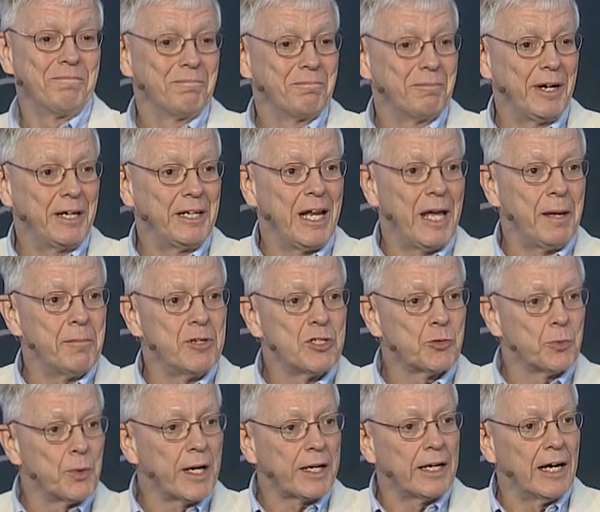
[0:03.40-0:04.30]
My name
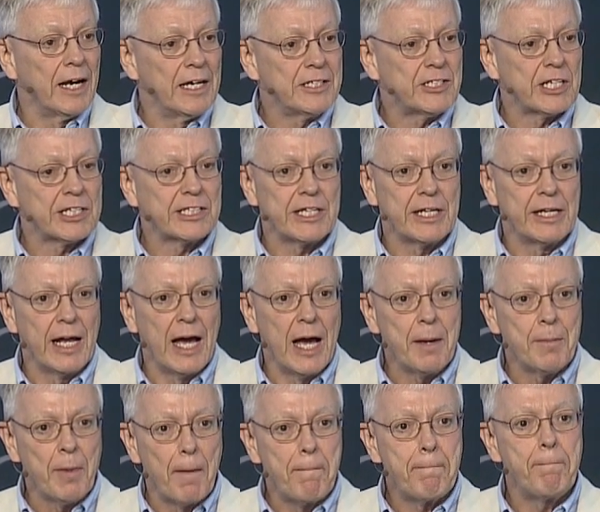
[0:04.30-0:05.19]
is Rick Isaacs, and
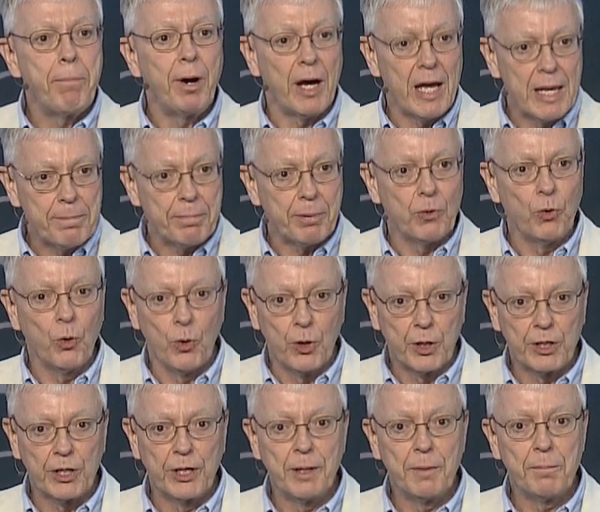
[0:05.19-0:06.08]
I'm a pipe
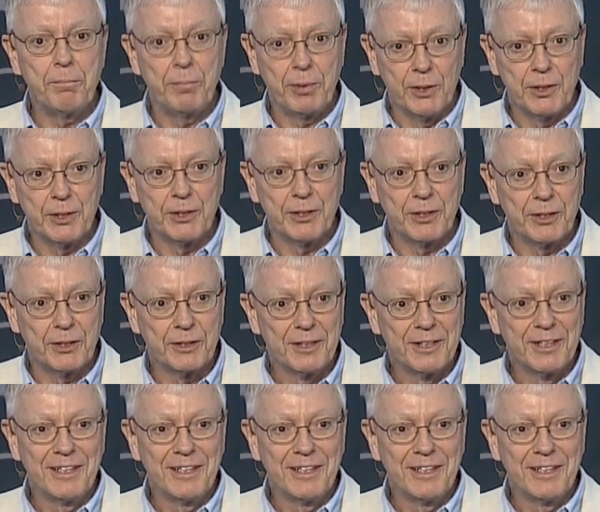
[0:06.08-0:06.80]
organ builder.